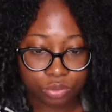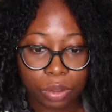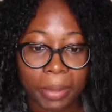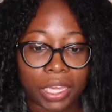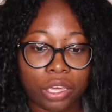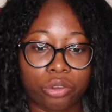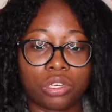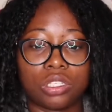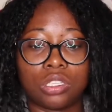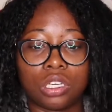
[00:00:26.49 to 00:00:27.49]
what my hair
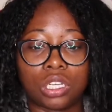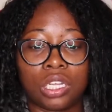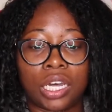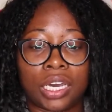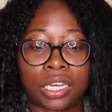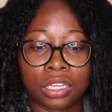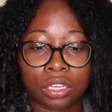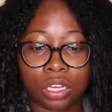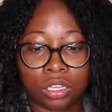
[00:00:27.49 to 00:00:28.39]
is looking like.